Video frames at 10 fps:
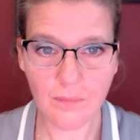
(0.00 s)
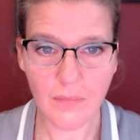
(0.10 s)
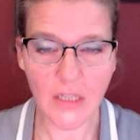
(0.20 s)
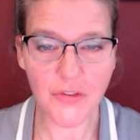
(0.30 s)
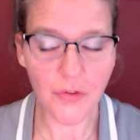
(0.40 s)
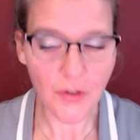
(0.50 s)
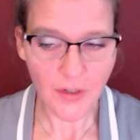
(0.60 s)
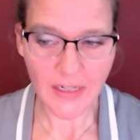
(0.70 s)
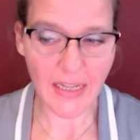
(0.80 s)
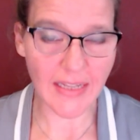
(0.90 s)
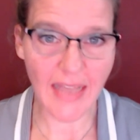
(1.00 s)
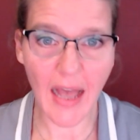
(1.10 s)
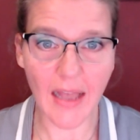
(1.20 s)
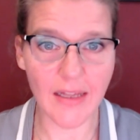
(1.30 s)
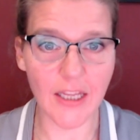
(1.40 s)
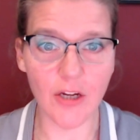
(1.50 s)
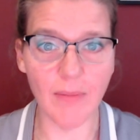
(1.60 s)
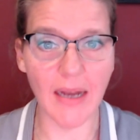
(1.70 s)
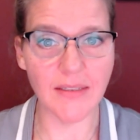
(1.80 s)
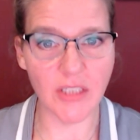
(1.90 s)
So you're going to, again, hear
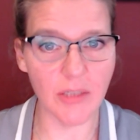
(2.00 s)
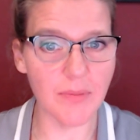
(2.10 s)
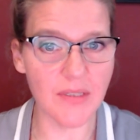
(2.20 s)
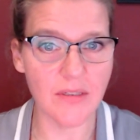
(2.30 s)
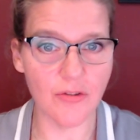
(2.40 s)
my tips,